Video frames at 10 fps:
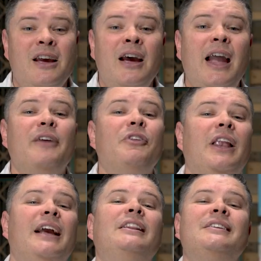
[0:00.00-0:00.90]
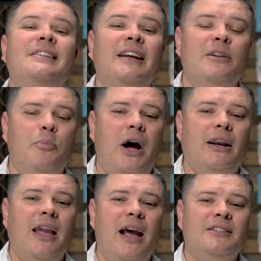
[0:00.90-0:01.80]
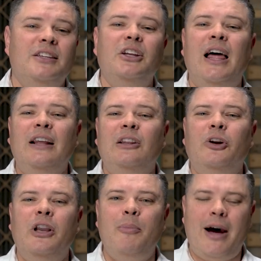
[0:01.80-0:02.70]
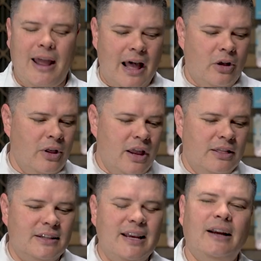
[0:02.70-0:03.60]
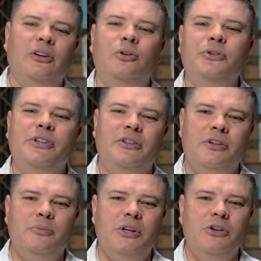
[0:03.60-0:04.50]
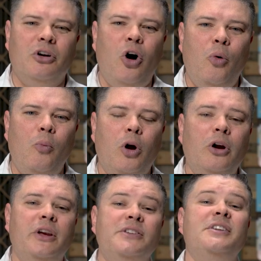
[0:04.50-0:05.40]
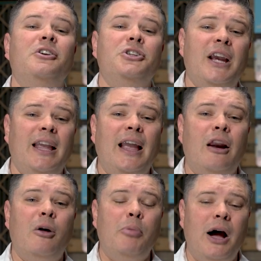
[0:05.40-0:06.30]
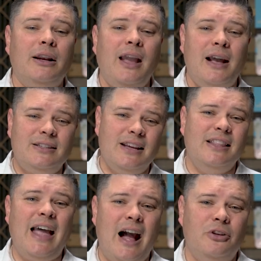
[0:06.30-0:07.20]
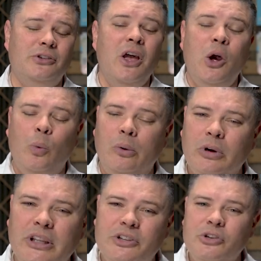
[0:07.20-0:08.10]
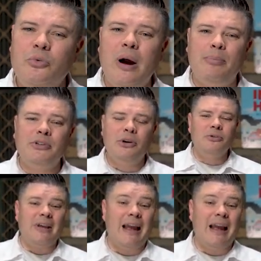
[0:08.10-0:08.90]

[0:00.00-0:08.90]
Hey, if you like listening to podcasts and you like learning about how the technical systems in your home work, consider checking out our podcast, In the House. We release new episodes